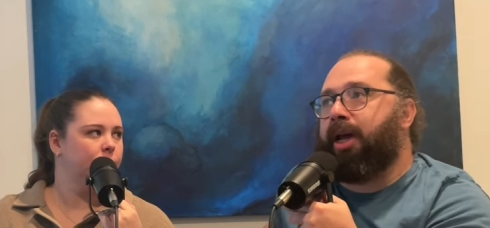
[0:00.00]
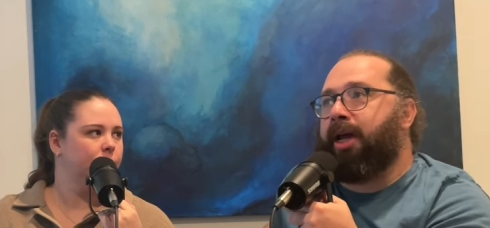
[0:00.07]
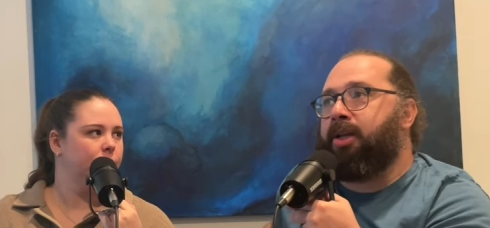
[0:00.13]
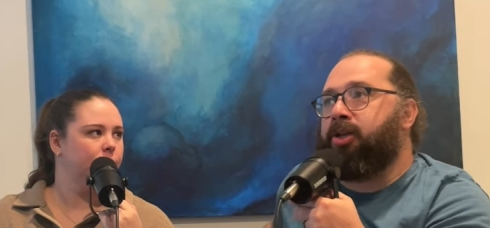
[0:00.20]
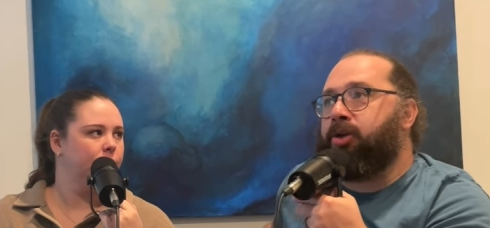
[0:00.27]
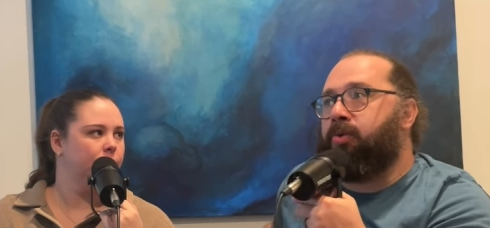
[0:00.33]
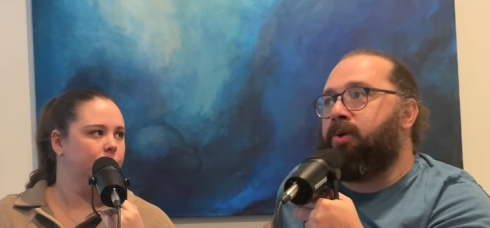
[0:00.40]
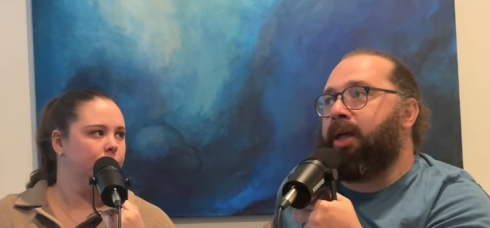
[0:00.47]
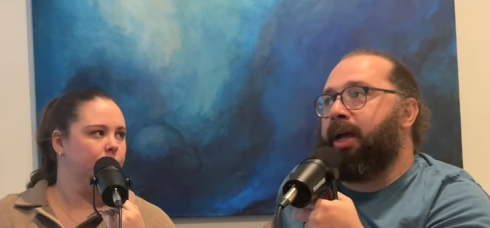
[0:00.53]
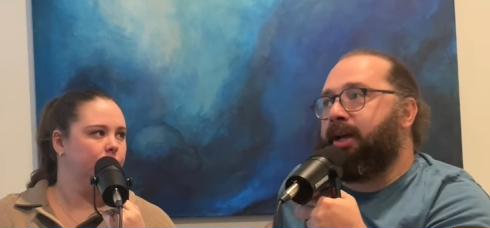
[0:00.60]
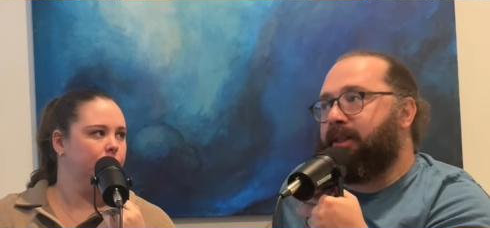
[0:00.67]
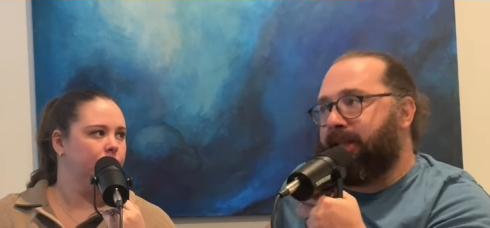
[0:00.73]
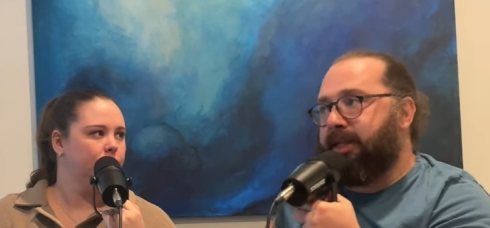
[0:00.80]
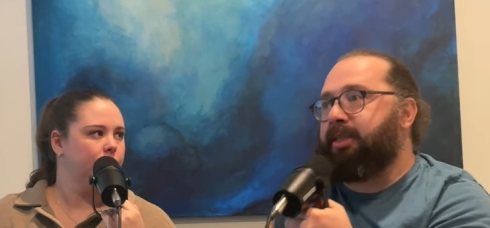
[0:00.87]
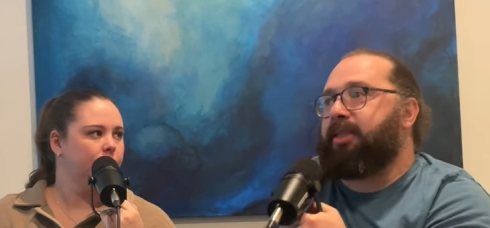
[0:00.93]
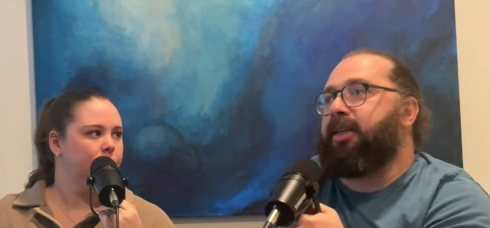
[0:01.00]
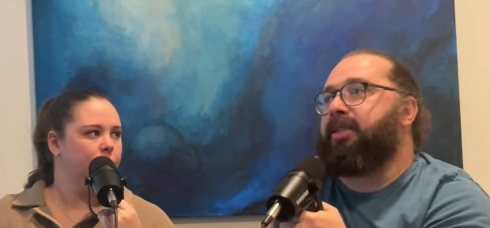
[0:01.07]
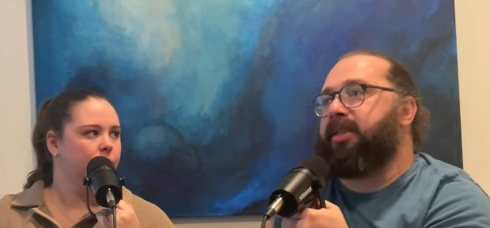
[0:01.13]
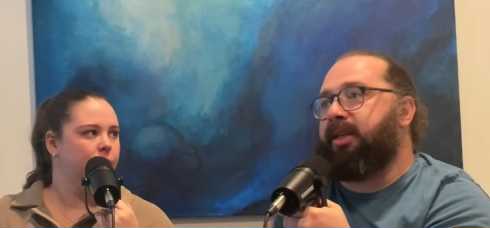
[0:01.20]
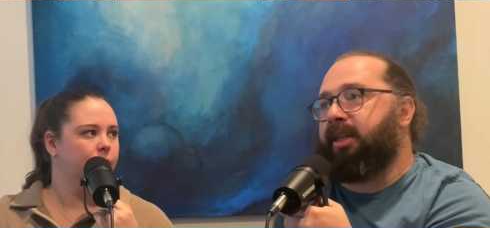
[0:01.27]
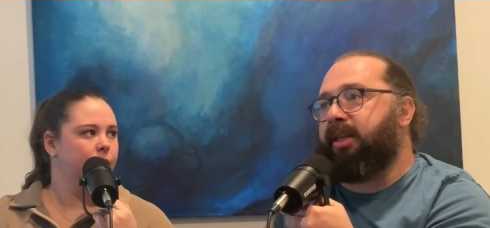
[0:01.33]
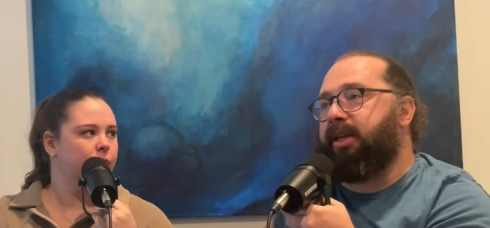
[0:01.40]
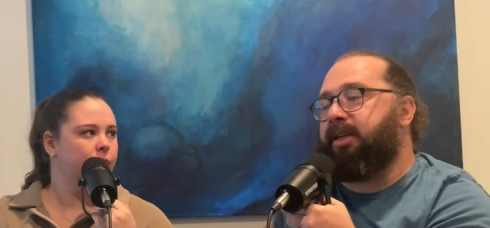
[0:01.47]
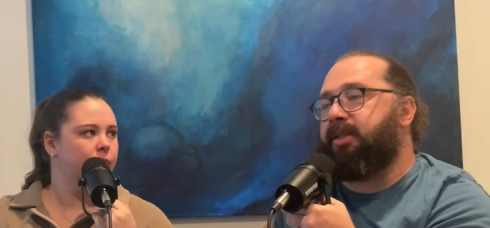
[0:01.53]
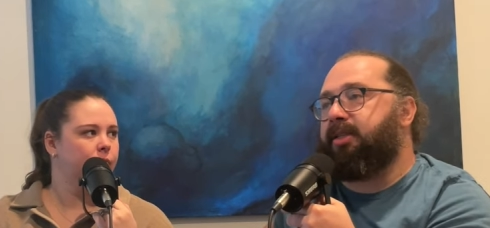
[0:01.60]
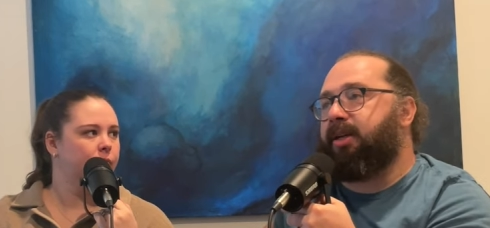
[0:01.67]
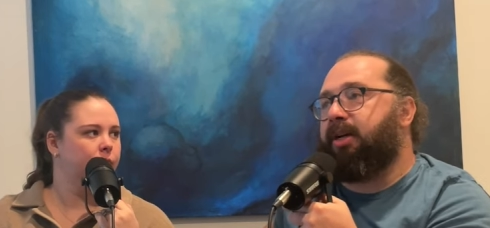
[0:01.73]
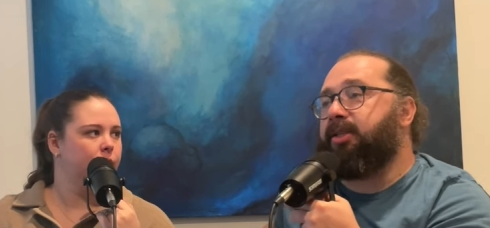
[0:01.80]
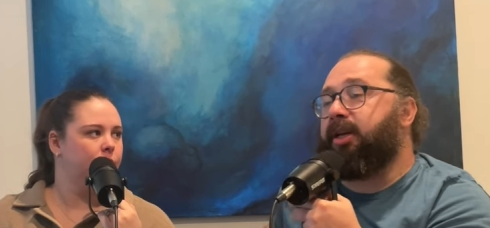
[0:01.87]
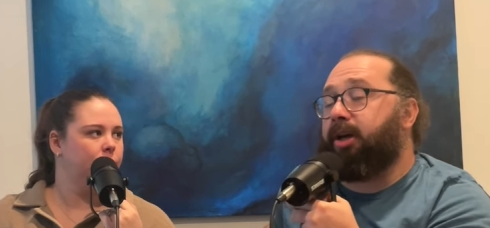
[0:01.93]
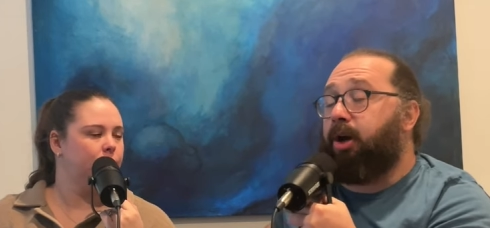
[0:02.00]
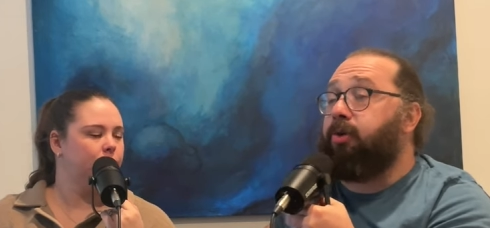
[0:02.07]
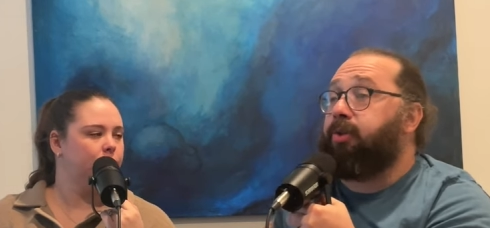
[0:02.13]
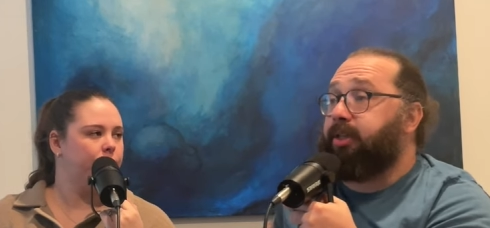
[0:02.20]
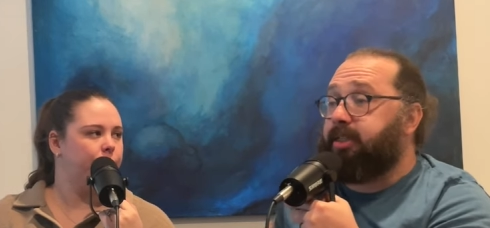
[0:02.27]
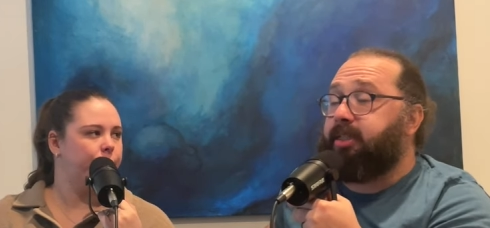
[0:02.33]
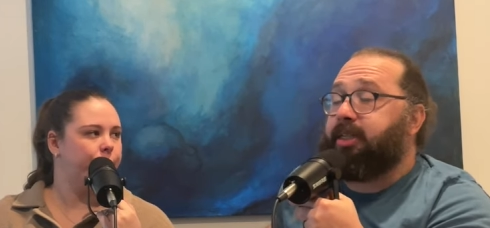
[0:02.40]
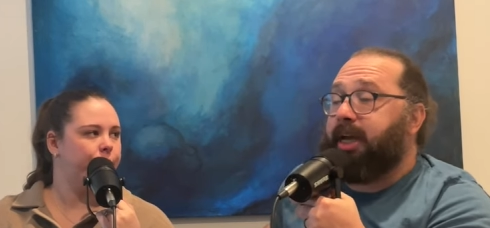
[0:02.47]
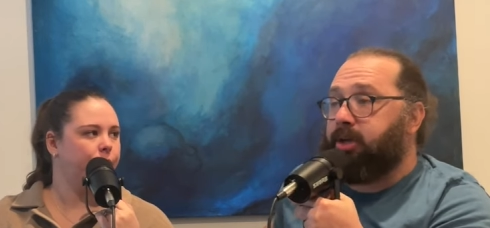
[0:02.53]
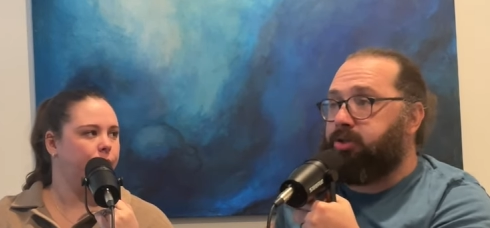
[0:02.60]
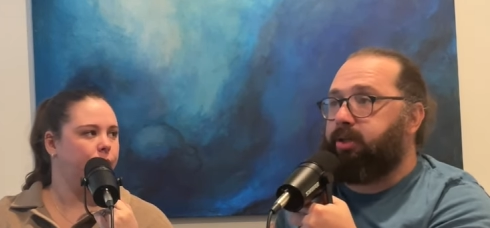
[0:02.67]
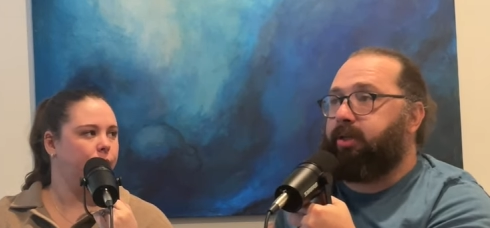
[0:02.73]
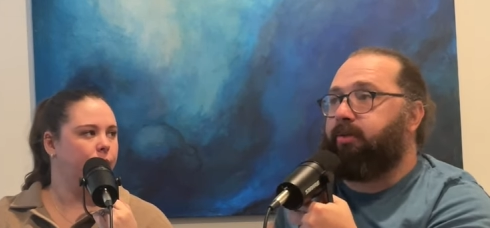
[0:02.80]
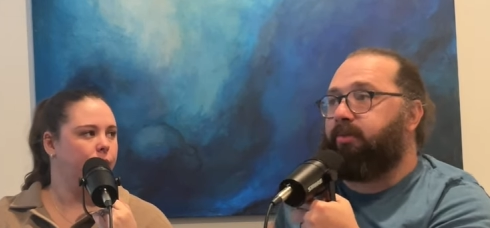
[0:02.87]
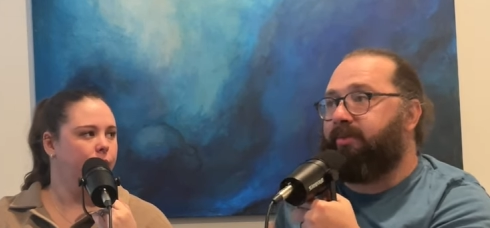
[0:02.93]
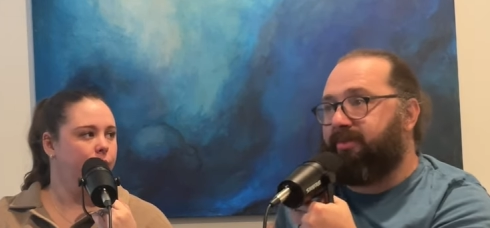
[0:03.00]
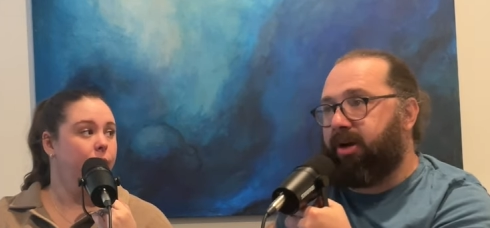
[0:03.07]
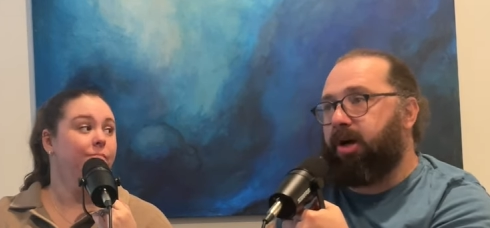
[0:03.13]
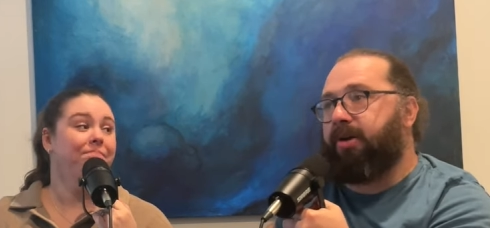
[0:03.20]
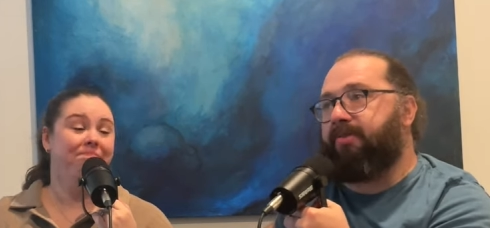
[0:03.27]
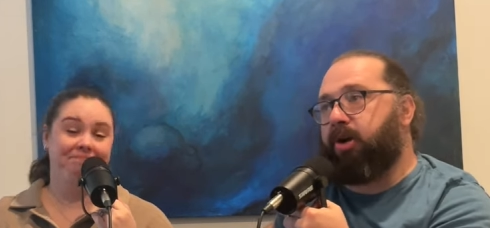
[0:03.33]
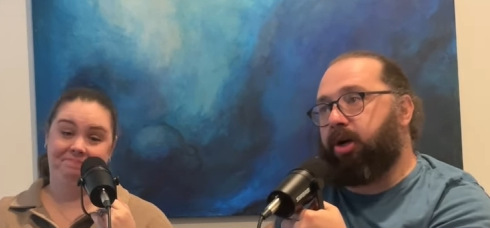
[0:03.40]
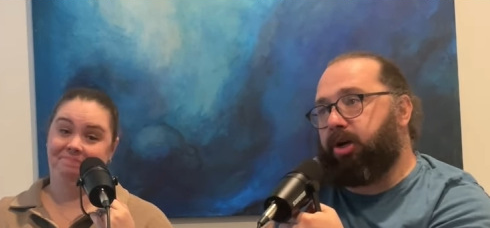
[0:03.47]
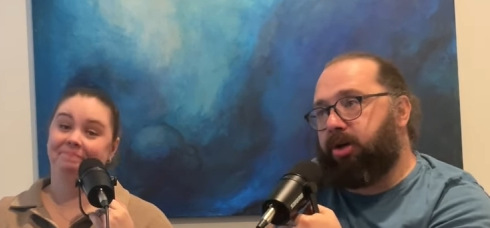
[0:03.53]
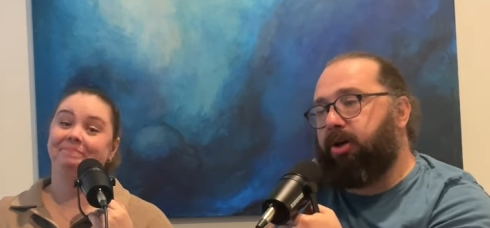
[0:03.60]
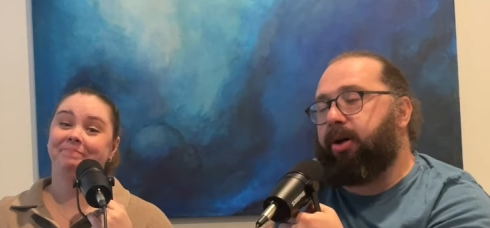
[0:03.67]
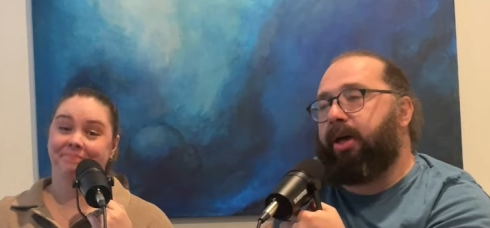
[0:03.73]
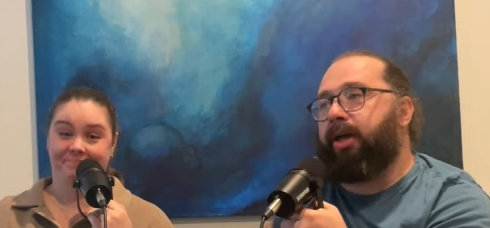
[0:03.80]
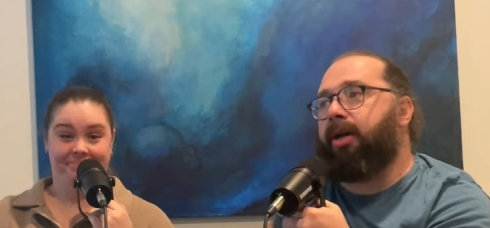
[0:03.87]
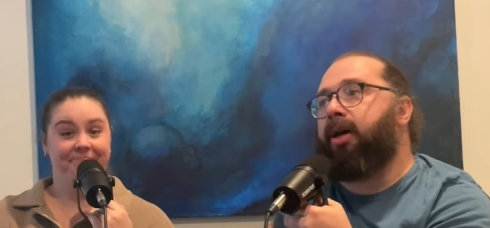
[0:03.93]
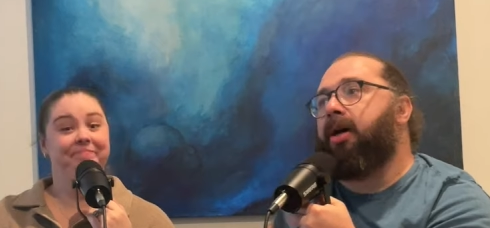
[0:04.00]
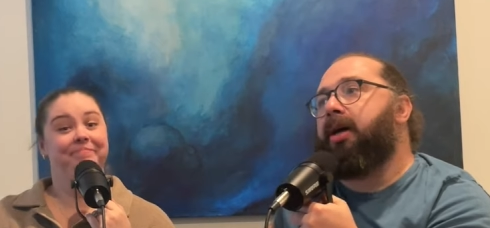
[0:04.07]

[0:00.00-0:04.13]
Speaker 1: and you were like let's listen to this i was like oh this is actually very very good